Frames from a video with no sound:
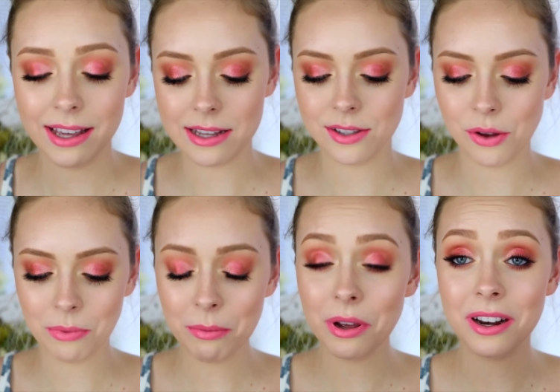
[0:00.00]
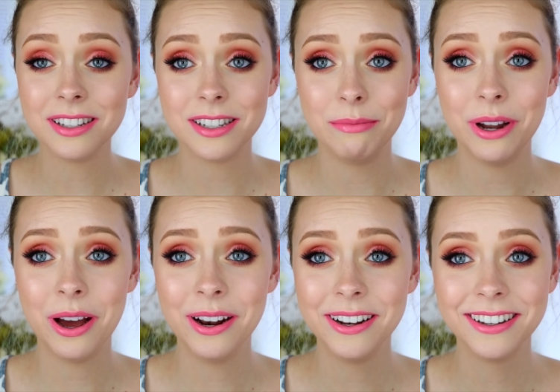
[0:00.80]
Okay, so I'm gonna be honest, I'm not,
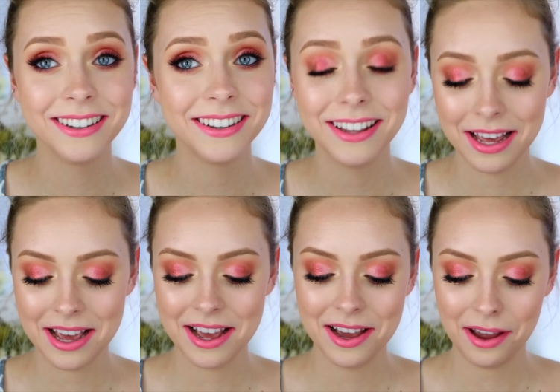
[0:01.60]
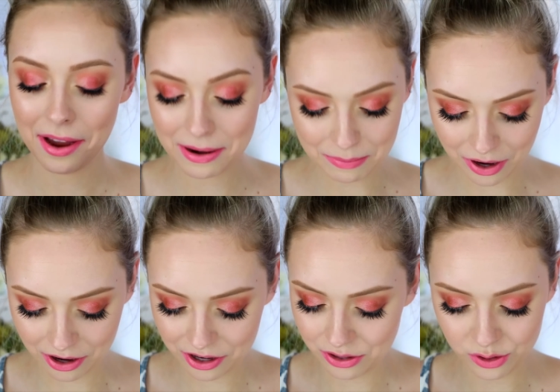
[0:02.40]
I am
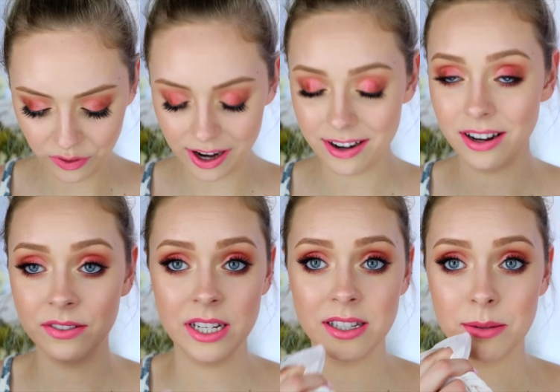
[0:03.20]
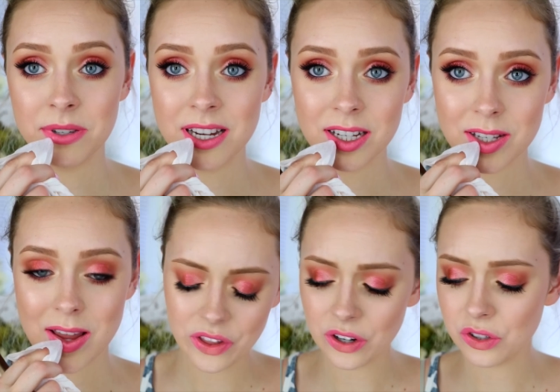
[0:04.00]
not a huge fan of these lipsticks.
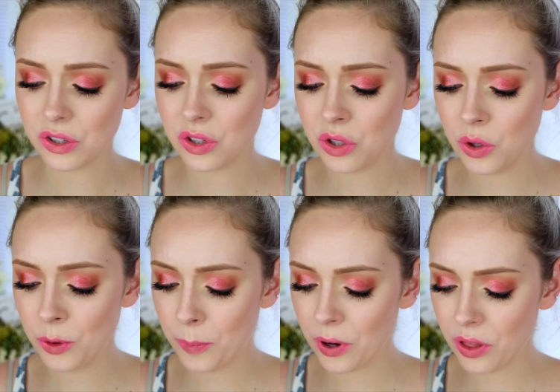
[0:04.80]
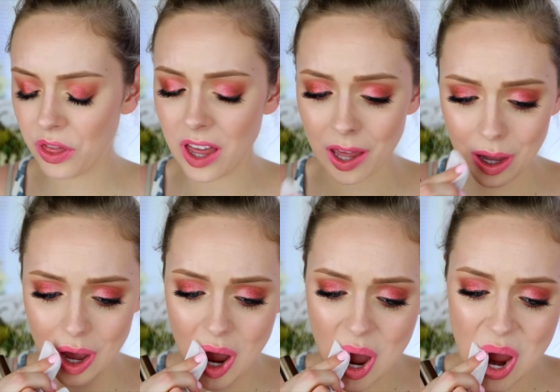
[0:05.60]
They're super thick